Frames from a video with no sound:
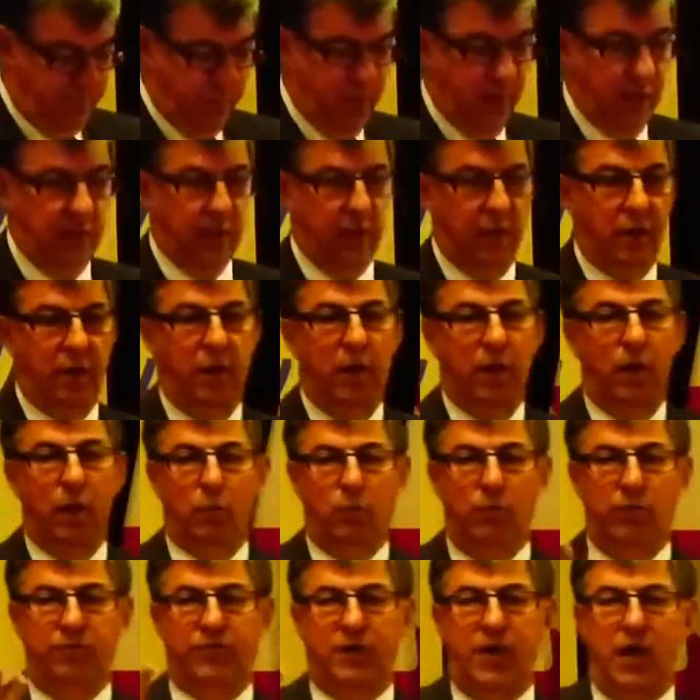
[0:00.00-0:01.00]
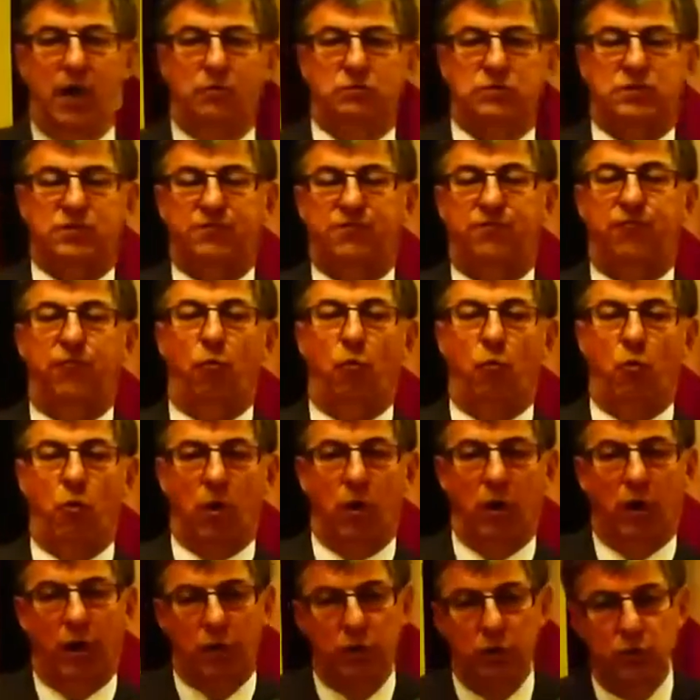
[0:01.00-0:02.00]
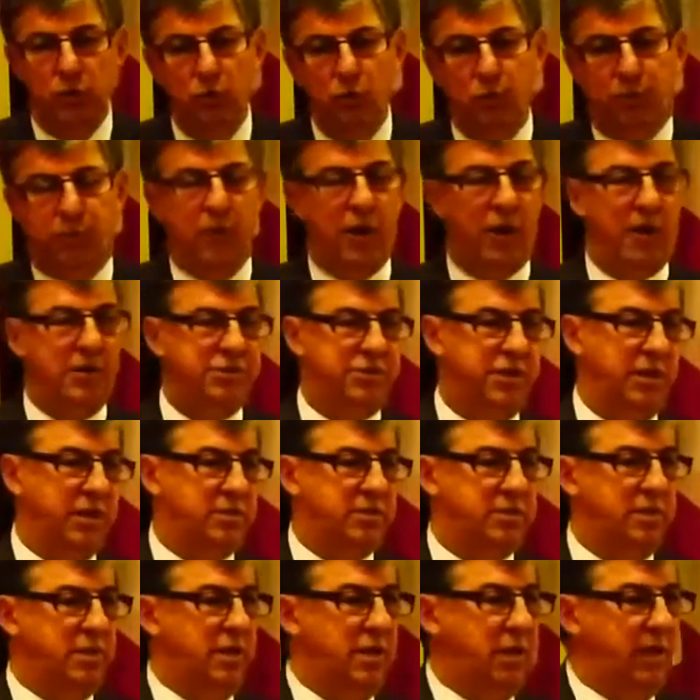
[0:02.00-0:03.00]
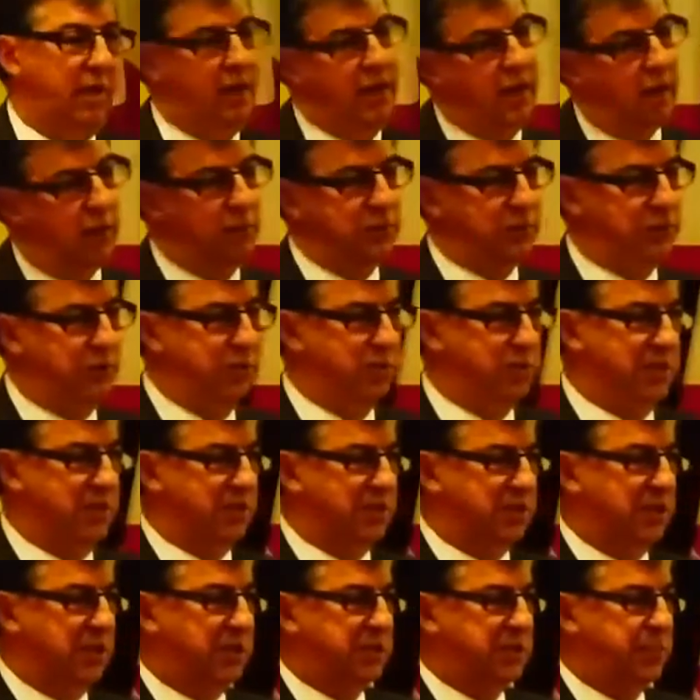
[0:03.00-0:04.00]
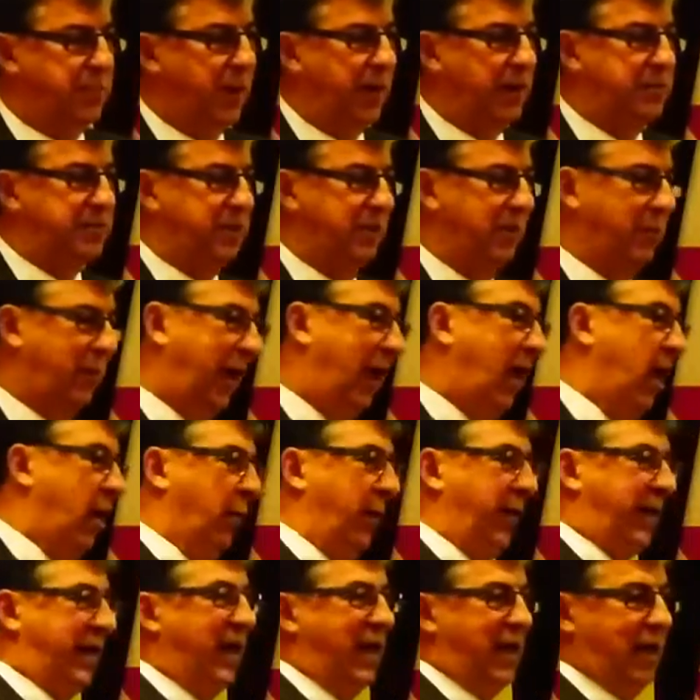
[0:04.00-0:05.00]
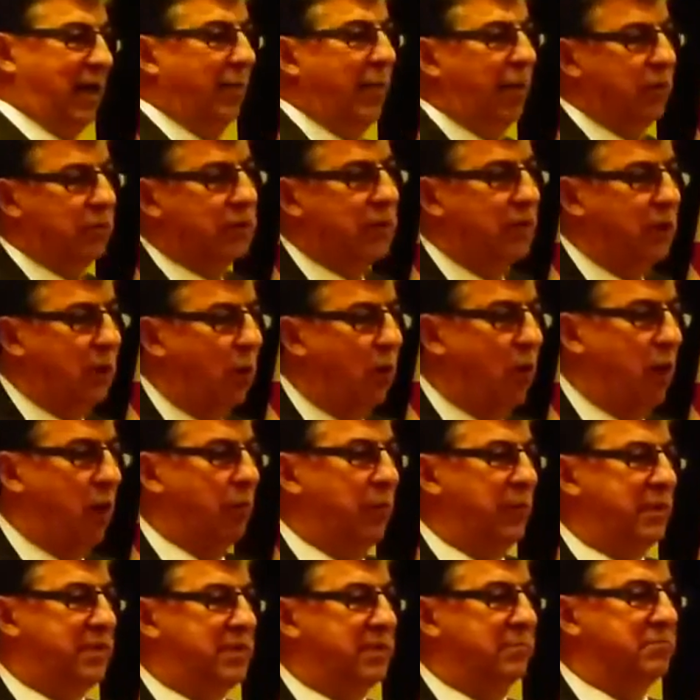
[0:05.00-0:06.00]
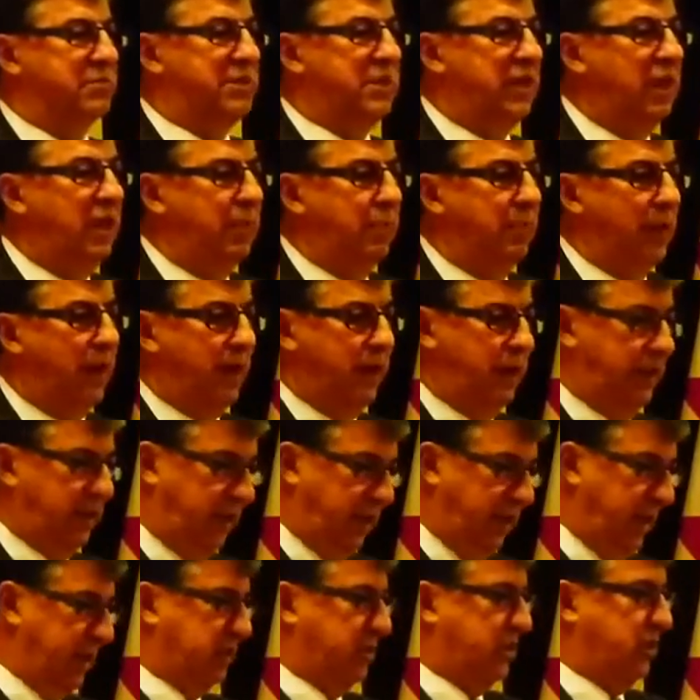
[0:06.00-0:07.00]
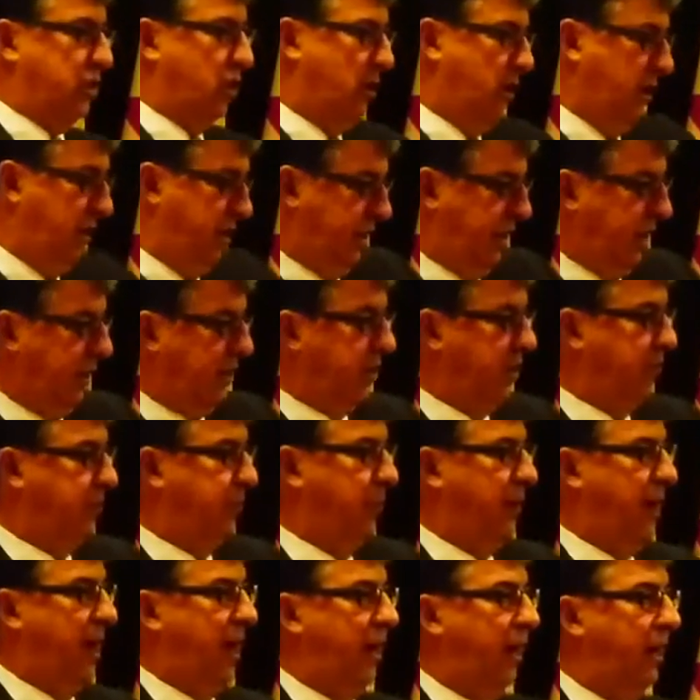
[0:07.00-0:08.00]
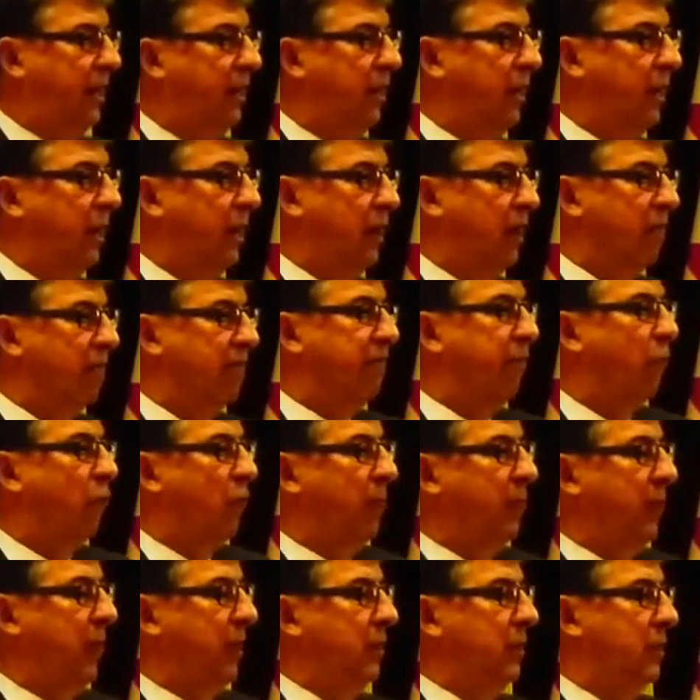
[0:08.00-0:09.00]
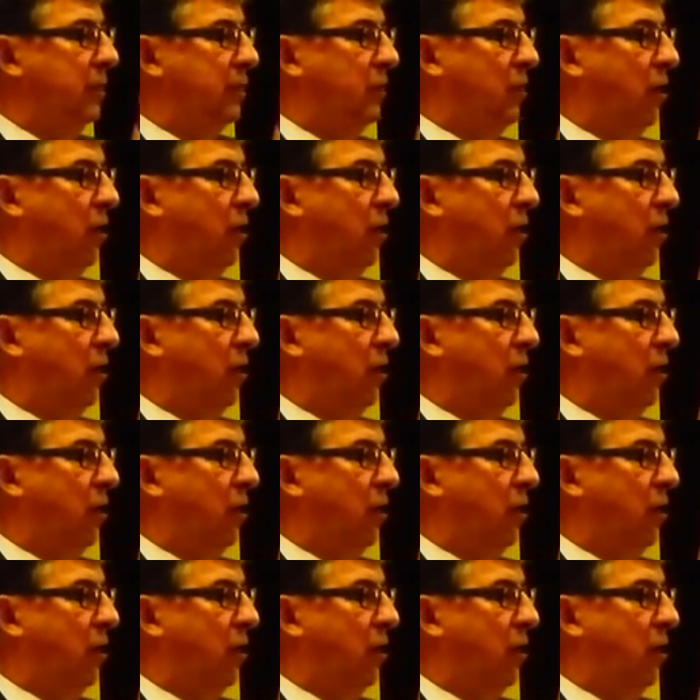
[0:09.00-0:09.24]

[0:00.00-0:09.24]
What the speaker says: million. We've announced 4 new projects, and I always use this expression, we kick them out the door with some seed money to get started, get their planning. $4 million